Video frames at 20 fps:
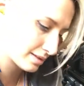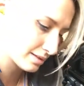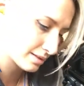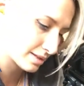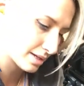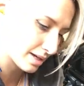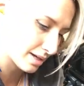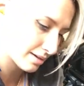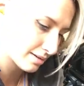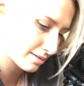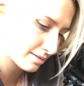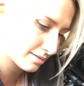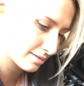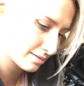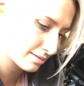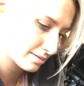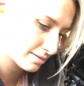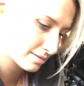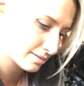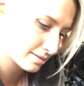Okay.
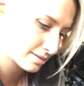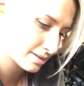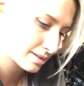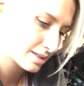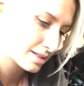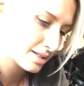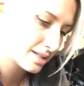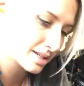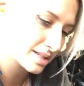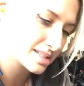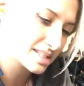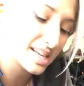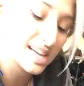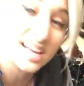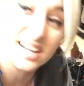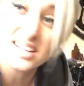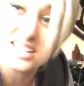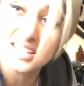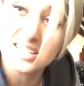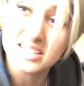Because
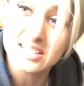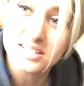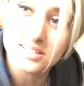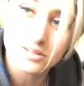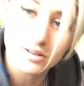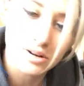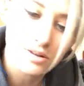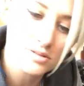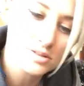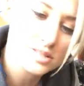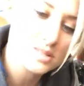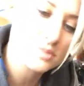that is gross.